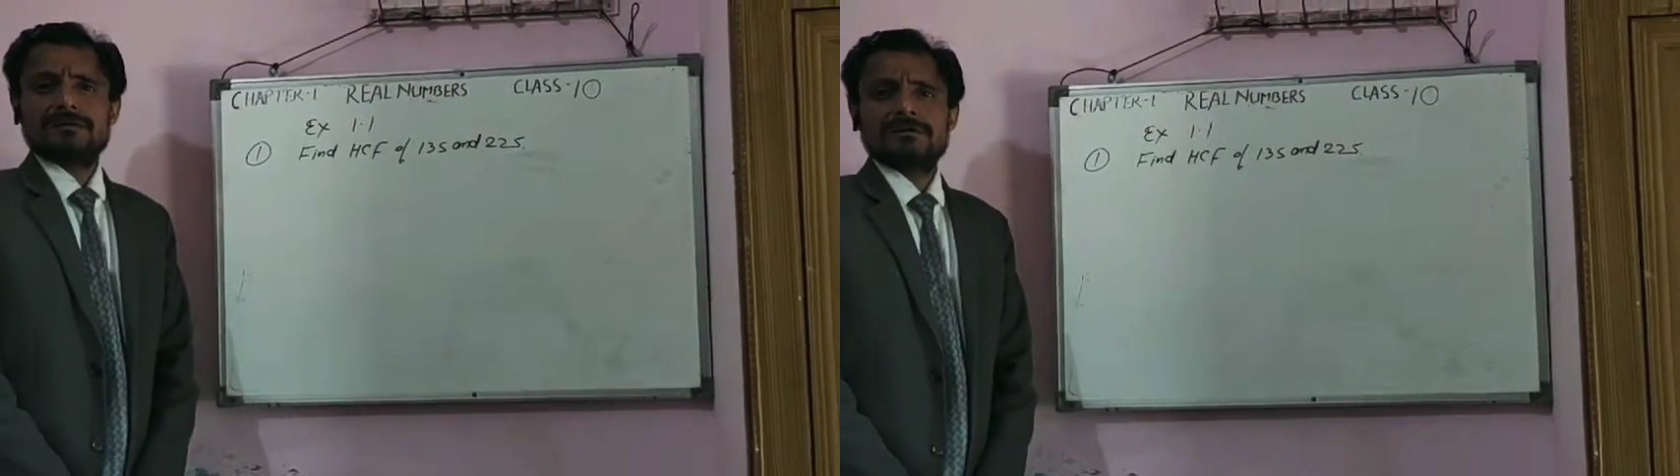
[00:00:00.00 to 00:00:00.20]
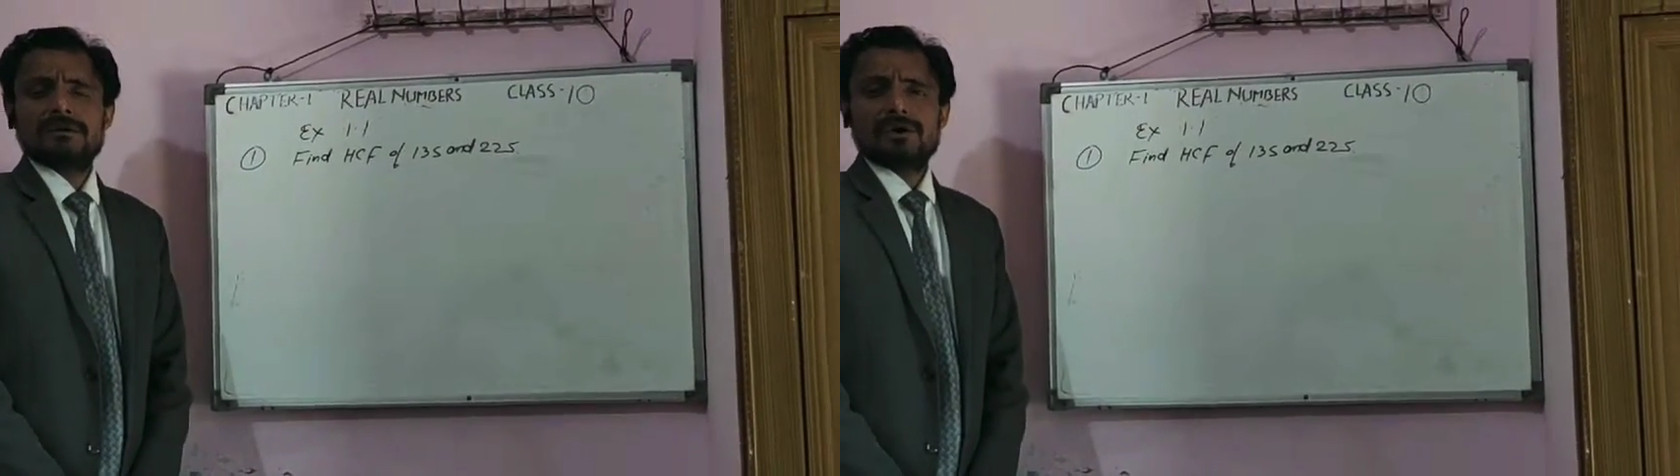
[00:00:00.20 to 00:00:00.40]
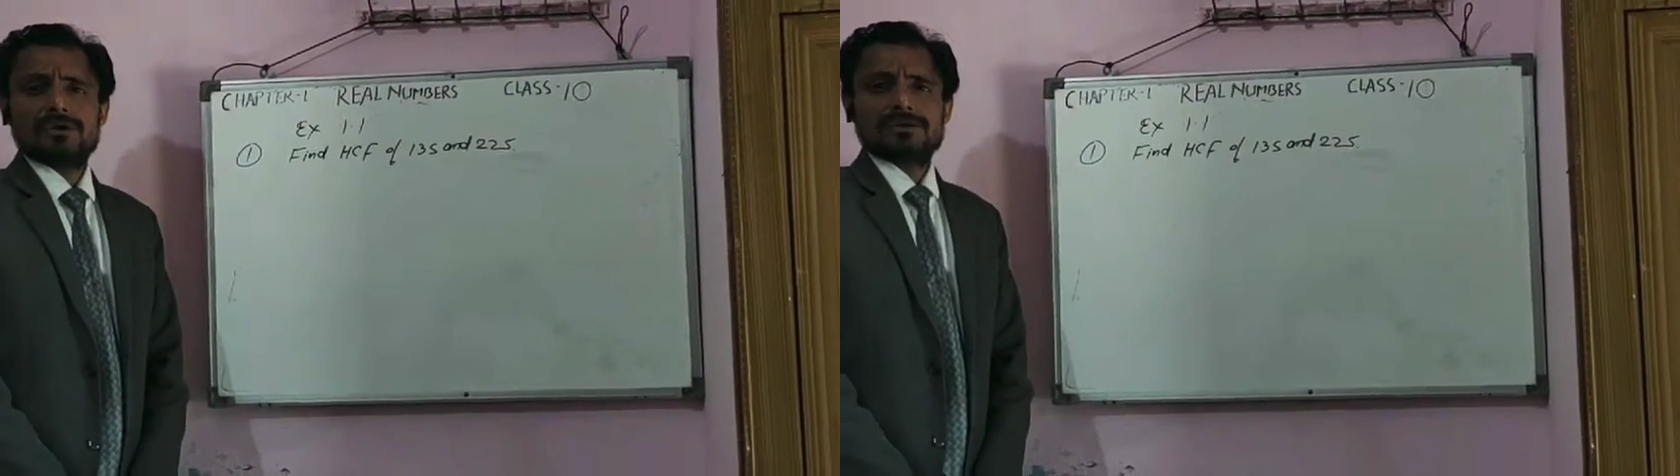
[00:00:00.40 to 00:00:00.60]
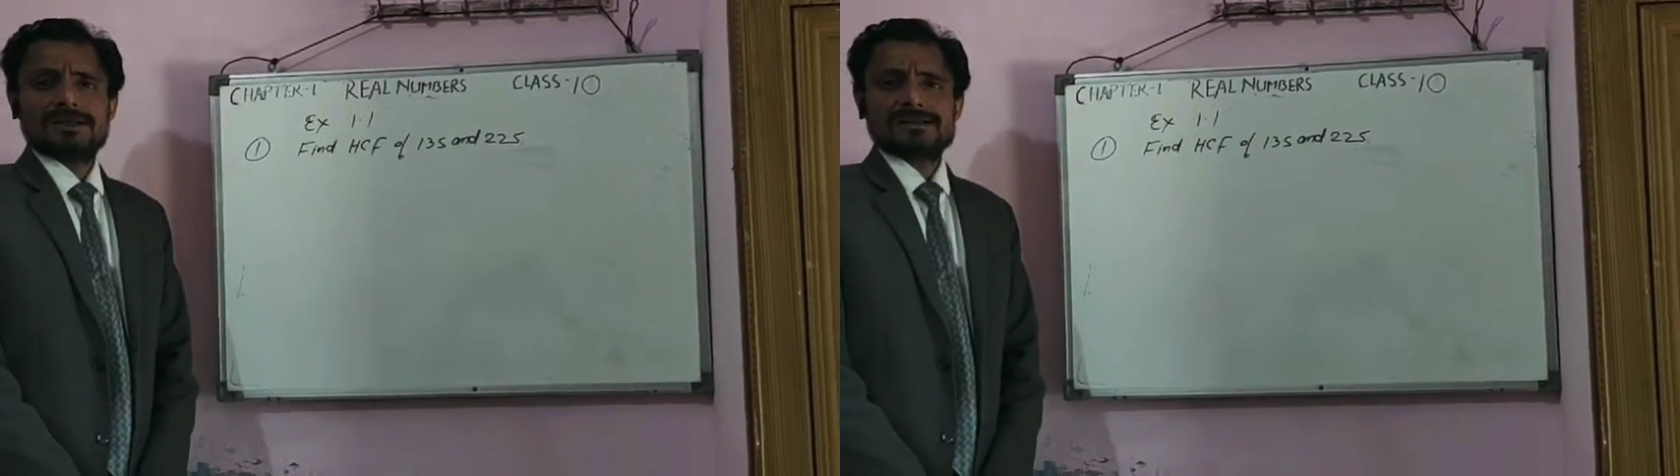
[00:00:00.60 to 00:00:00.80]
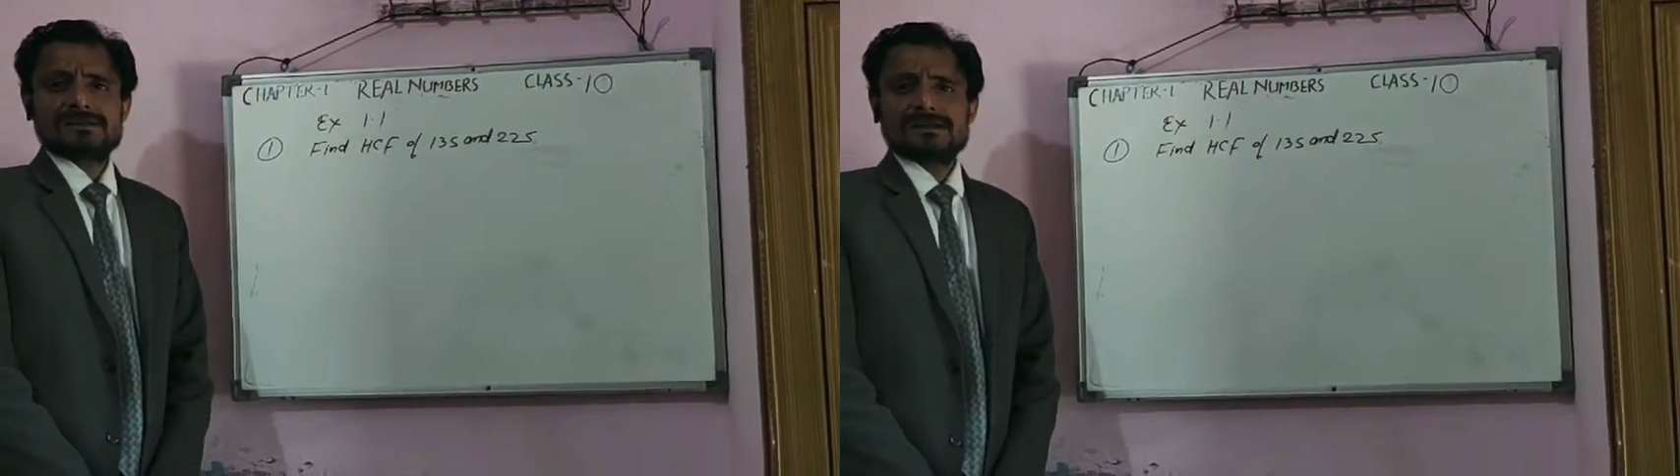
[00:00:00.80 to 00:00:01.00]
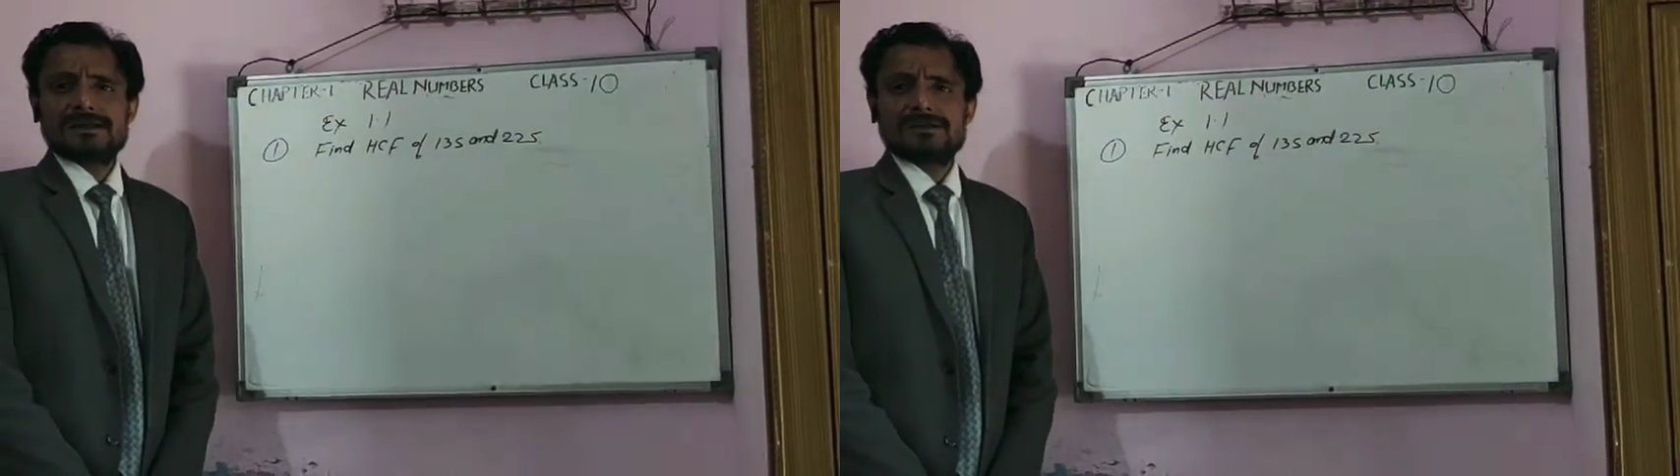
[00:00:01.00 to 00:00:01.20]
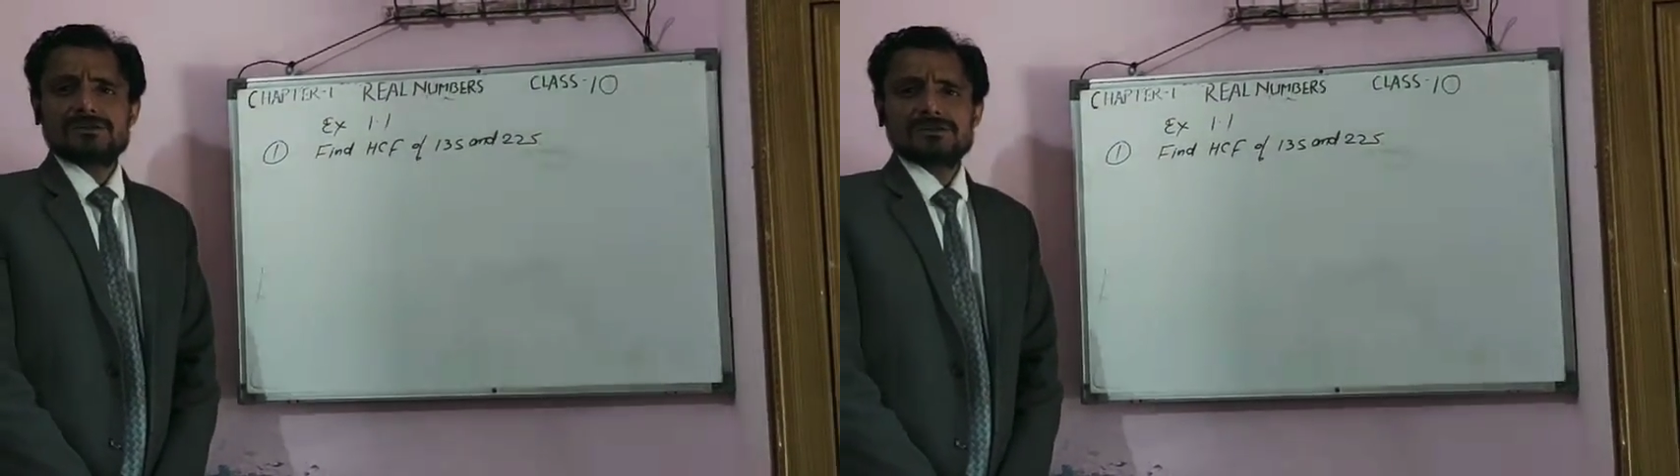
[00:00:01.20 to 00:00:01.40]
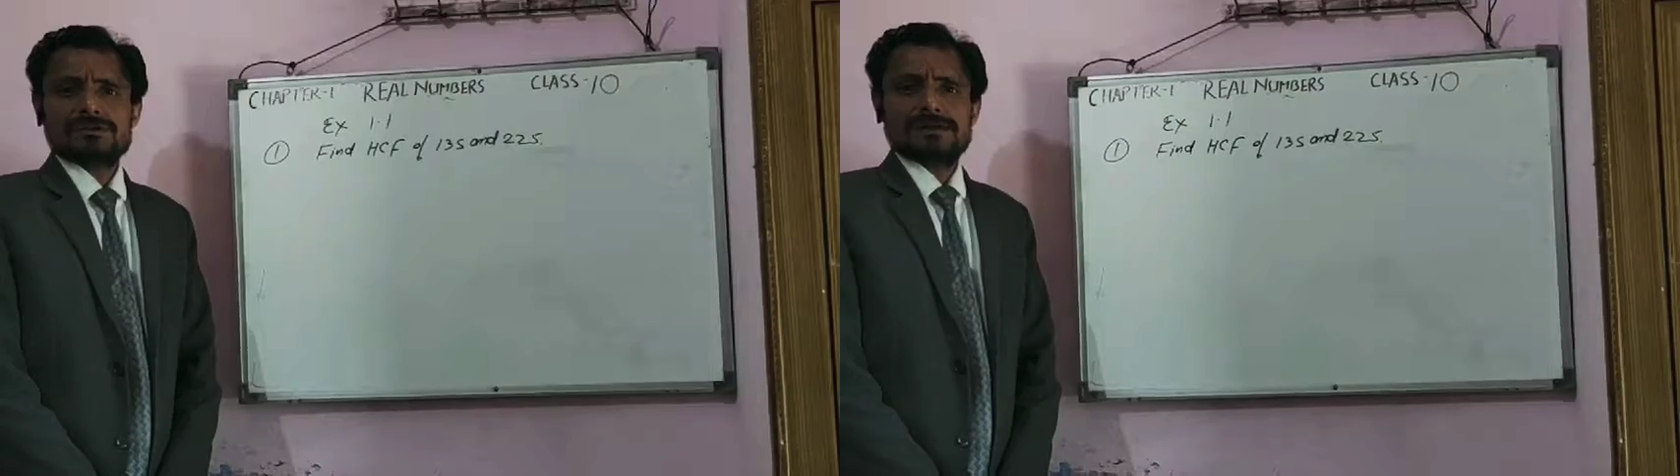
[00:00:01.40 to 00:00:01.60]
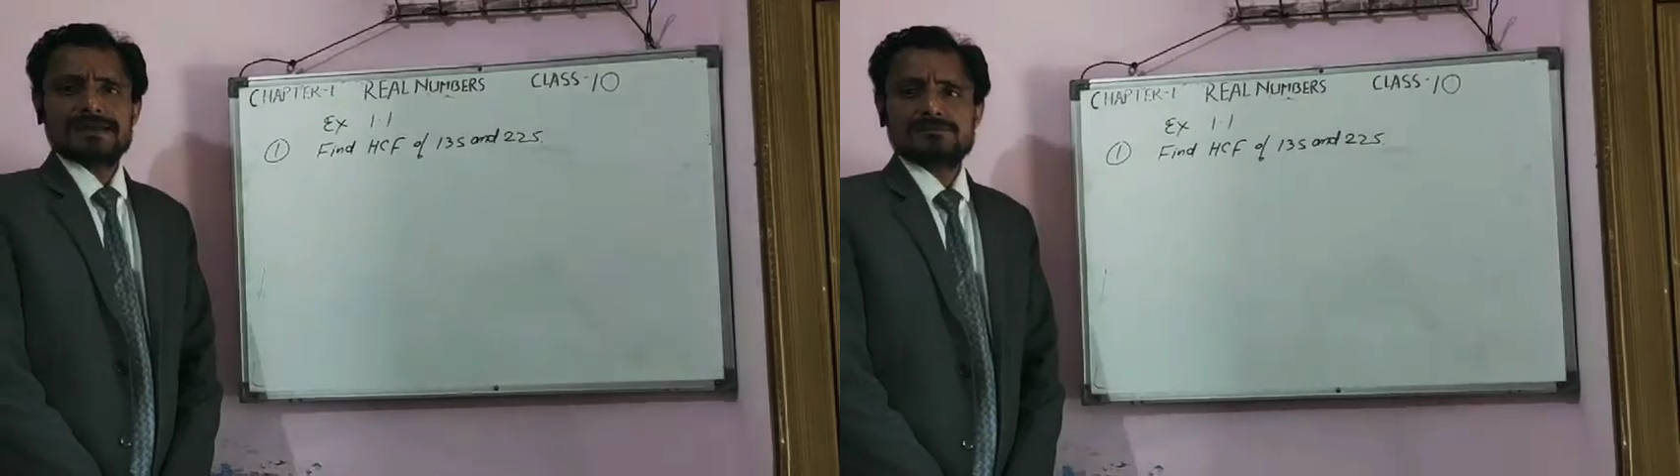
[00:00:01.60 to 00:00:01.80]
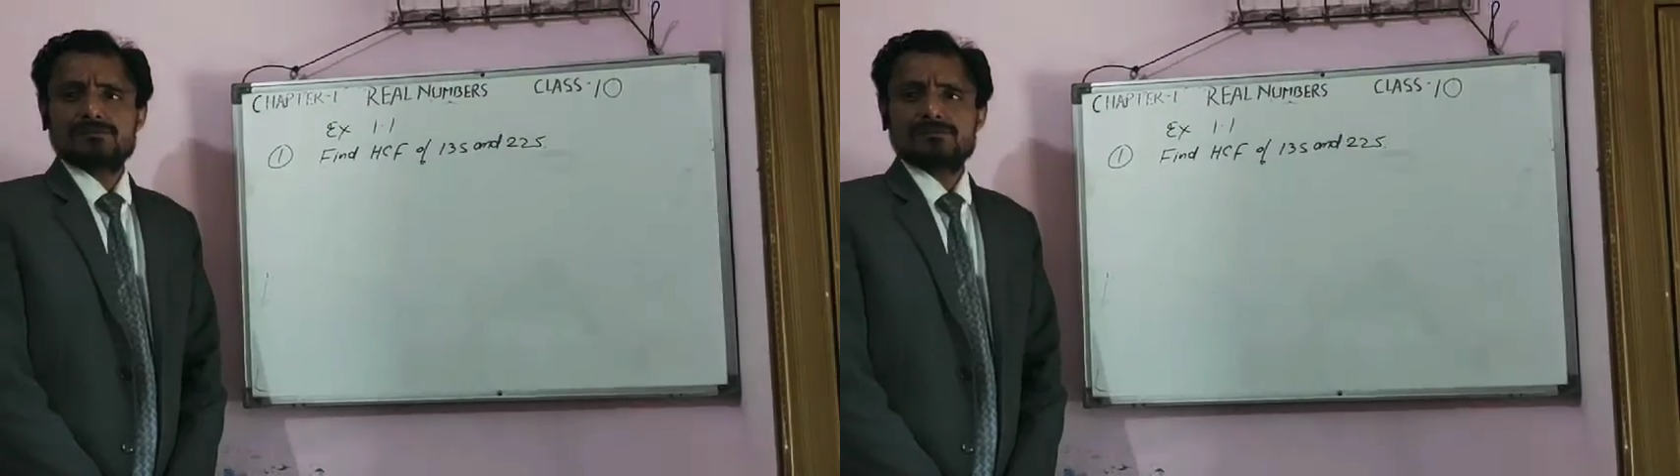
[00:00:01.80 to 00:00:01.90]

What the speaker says: on the textbook